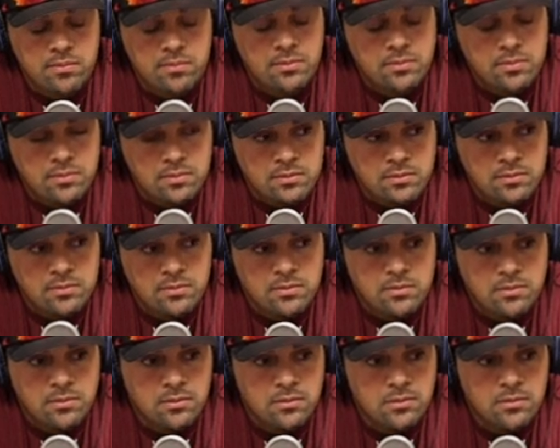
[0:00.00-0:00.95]

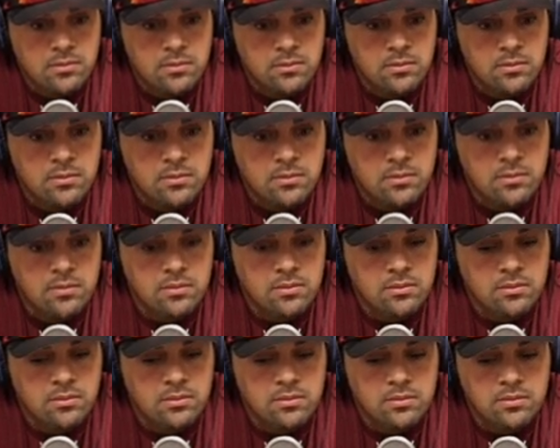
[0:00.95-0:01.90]

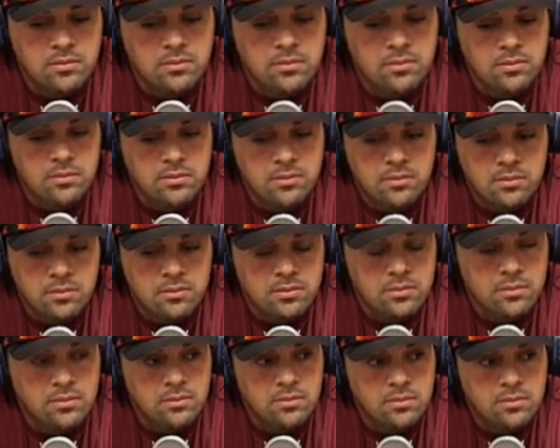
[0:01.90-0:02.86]

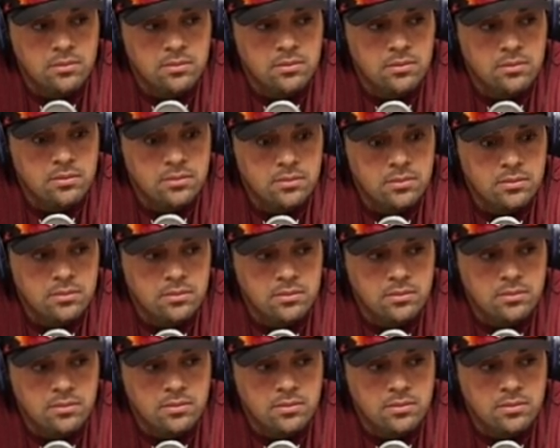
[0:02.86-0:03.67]
(silent)